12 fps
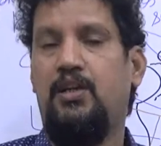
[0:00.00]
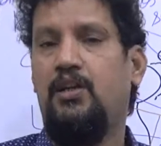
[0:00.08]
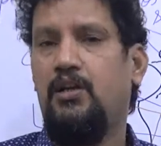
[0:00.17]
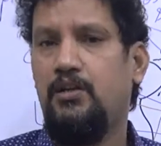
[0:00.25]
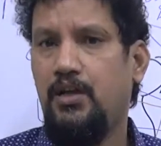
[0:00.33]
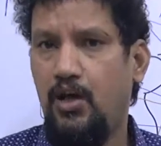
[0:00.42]

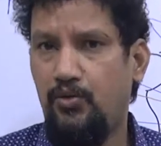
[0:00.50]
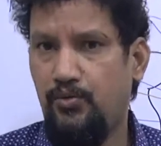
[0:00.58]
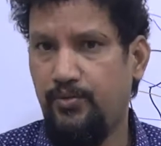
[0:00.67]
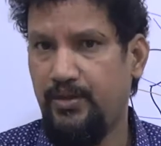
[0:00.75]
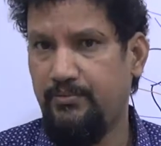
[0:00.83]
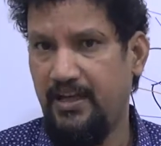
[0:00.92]

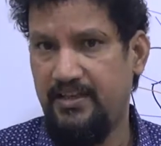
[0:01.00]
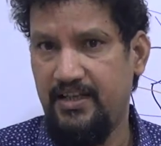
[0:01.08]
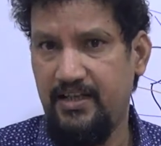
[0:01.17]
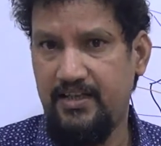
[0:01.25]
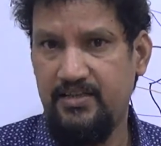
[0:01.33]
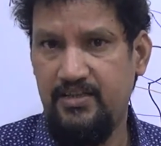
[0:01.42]
Now in my
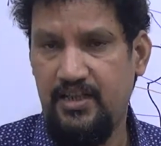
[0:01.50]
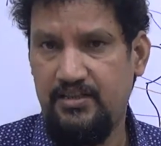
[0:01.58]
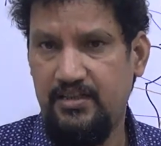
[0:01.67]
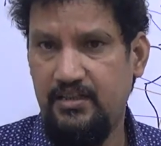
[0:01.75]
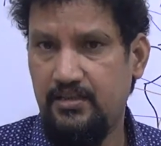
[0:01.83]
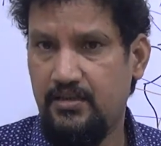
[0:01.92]
next lecture